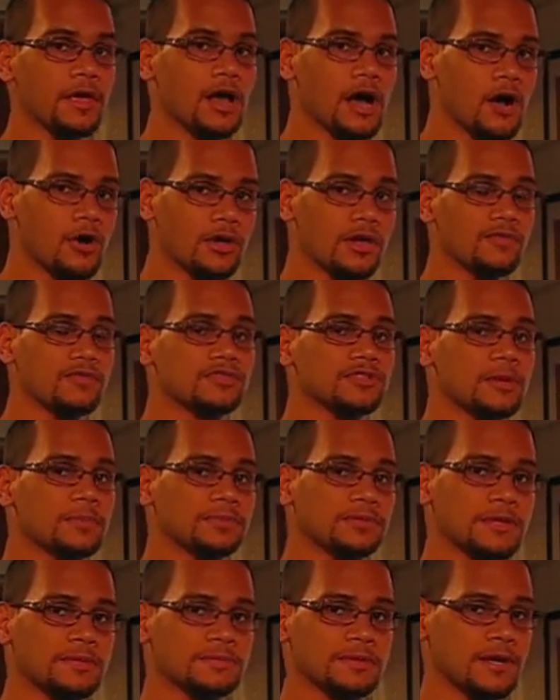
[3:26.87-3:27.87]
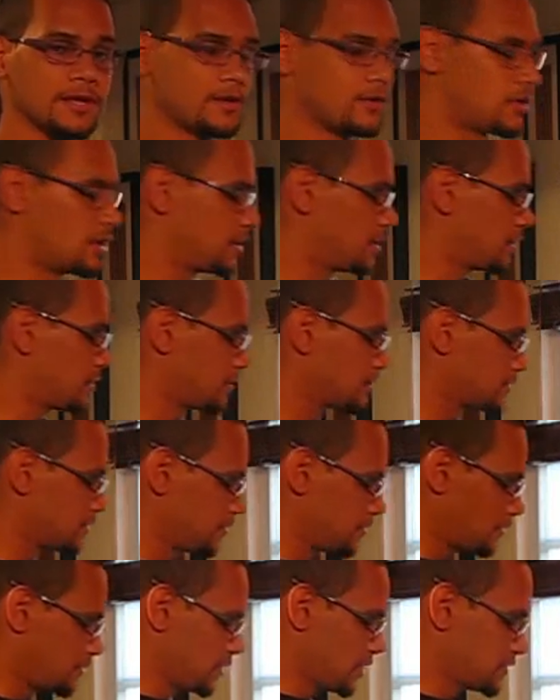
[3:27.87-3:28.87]
I'll give you some tips later on.
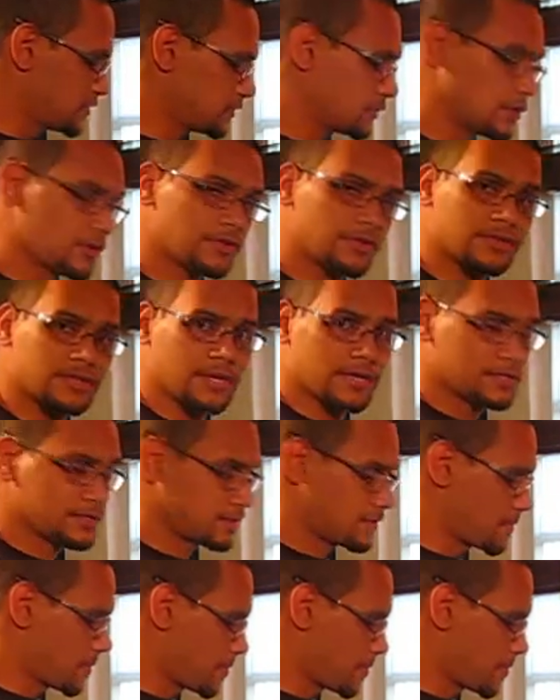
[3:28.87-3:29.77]
So, let's start the test.